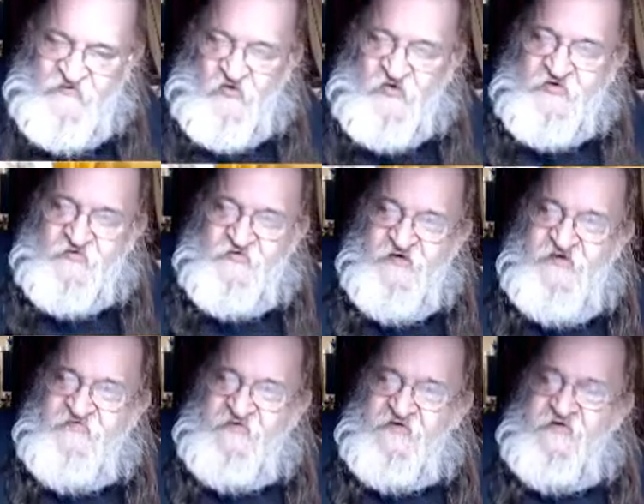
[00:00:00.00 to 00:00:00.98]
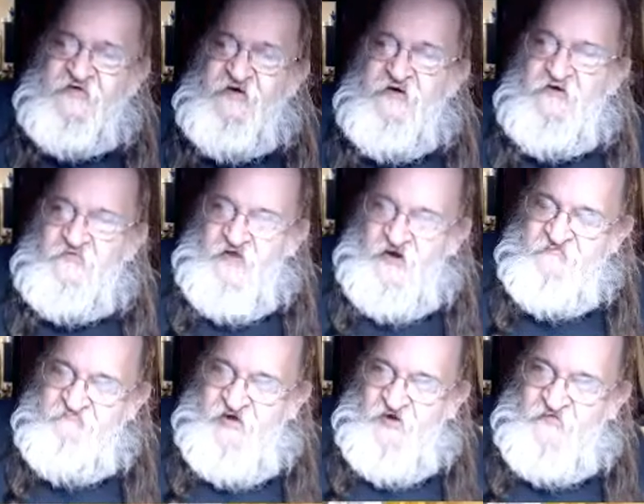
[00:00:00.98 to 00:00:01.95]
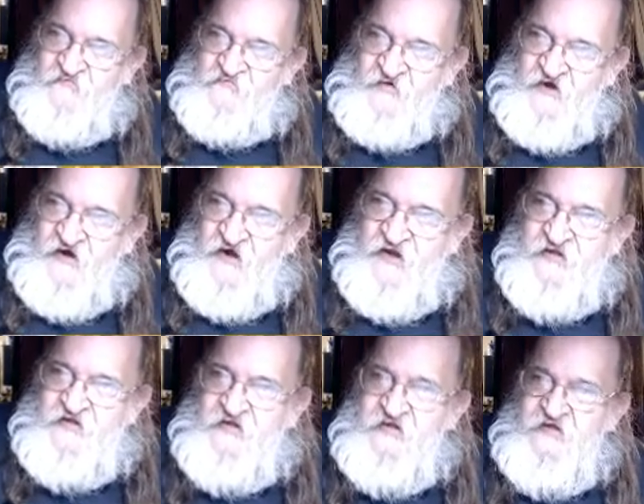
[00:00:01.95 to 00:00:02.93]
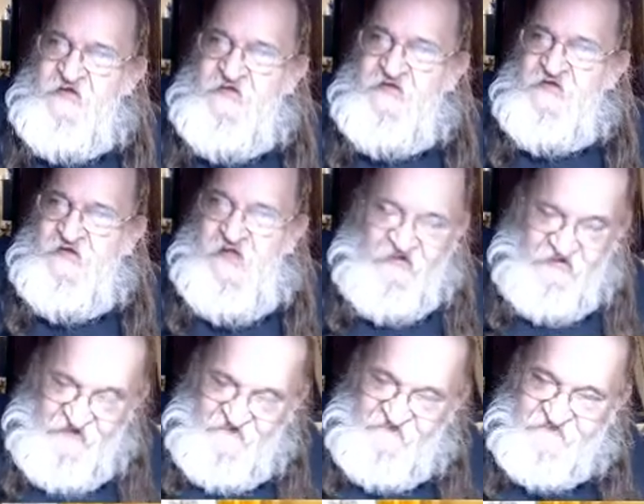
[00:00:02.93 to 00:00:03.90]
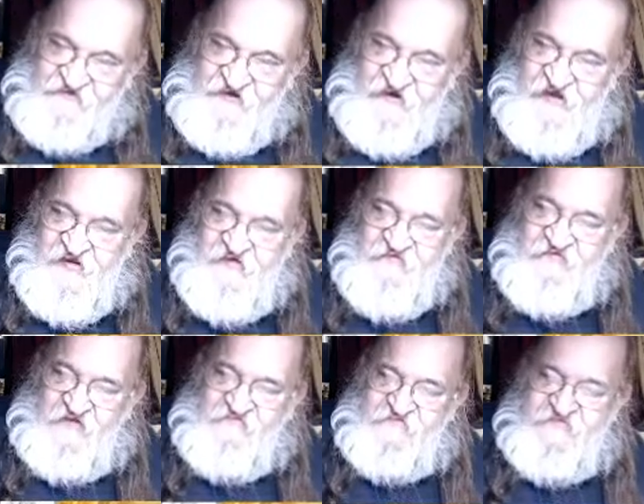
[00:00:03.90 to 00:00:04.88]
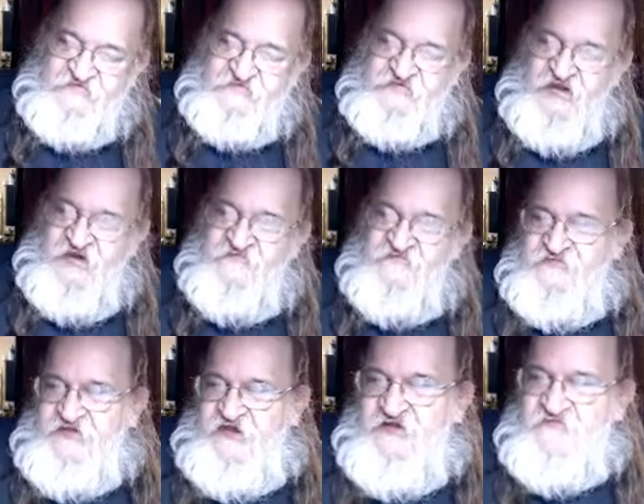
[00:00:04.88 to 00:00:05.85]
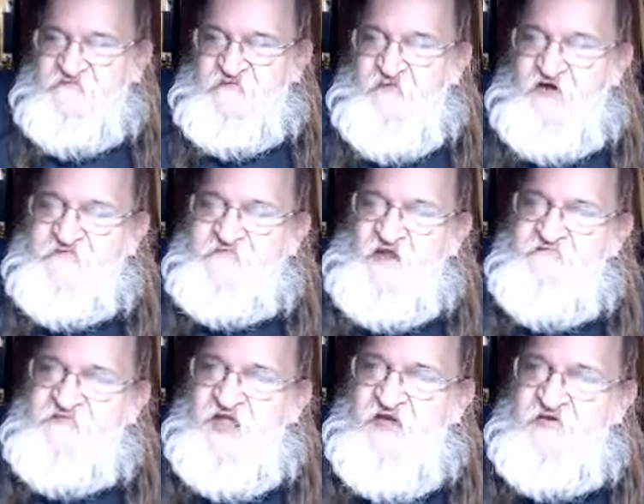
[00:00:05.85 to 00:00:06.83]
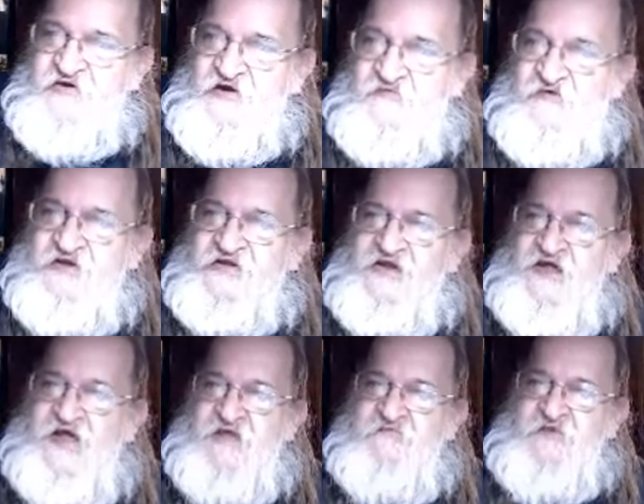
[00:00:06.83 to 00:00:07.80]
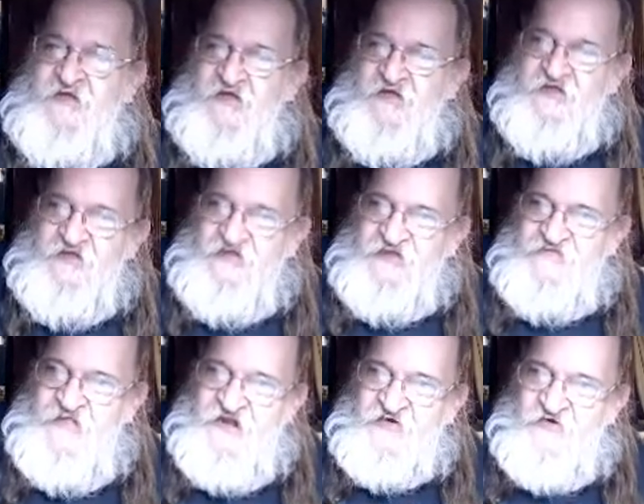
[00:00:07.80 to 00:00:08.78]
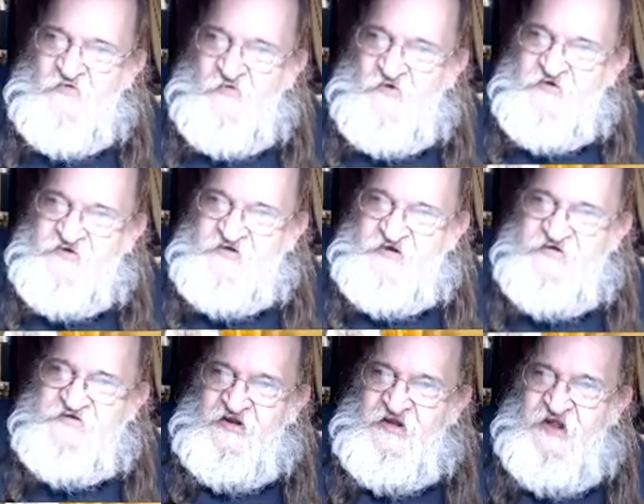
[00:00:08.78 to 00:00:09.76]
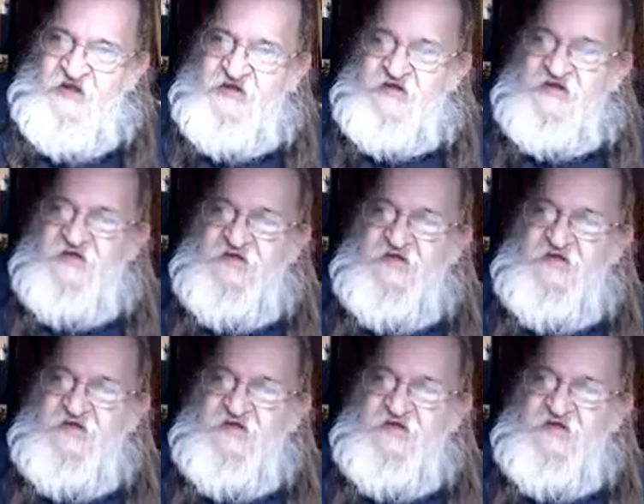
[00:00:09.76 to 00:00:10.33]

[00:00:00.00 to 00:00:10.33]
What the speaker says: Goiter River rainbow fry, at least 10. That's 10 is the most I've counted at one time in that quarantine tank.